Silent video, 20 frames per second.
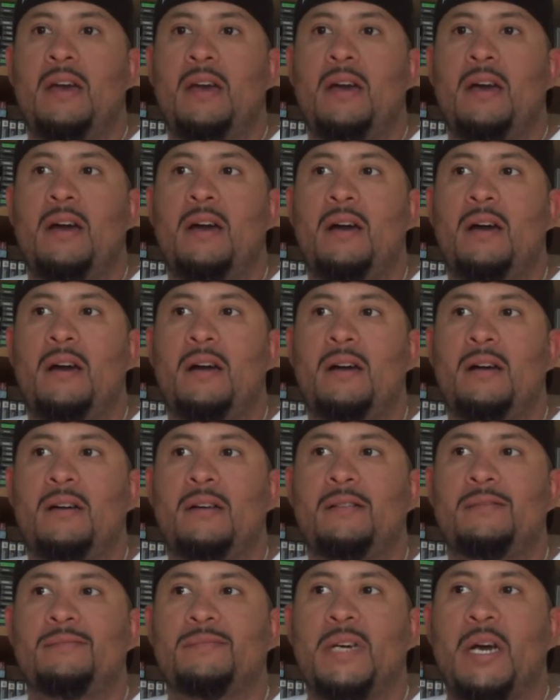
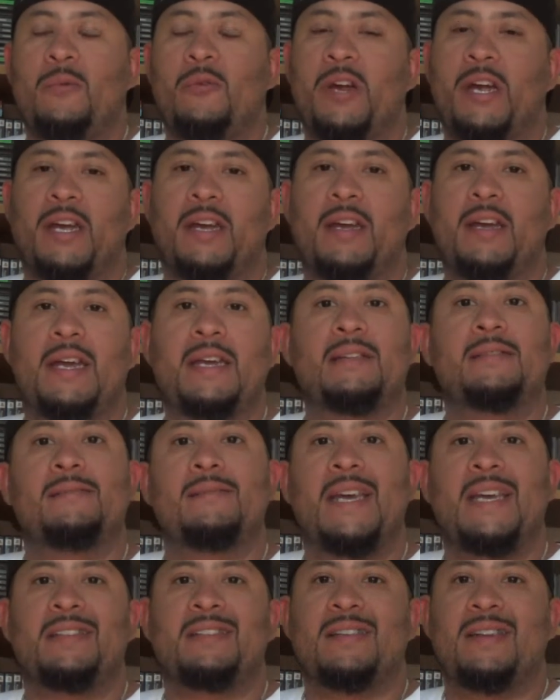I work at
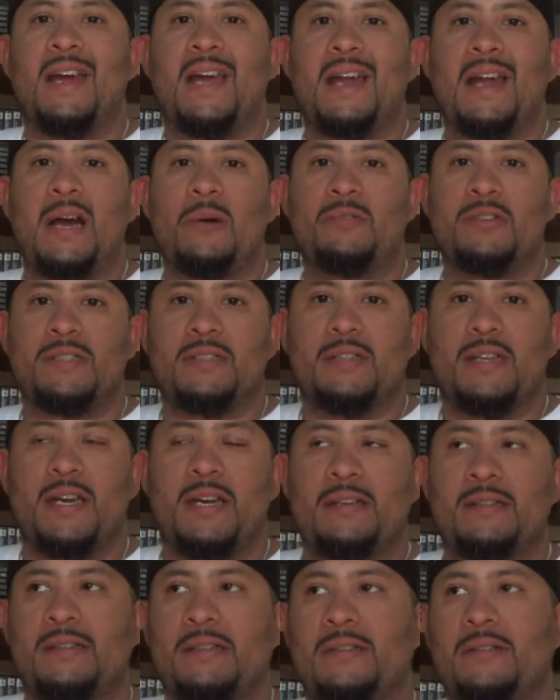8 to 9 hours a
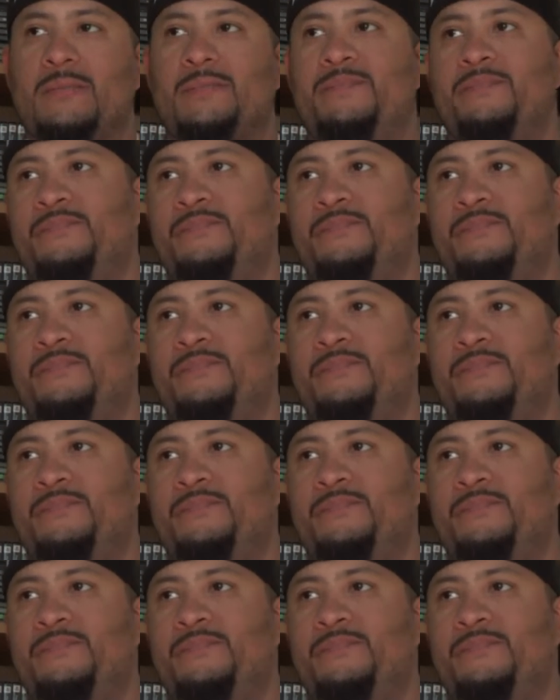day. So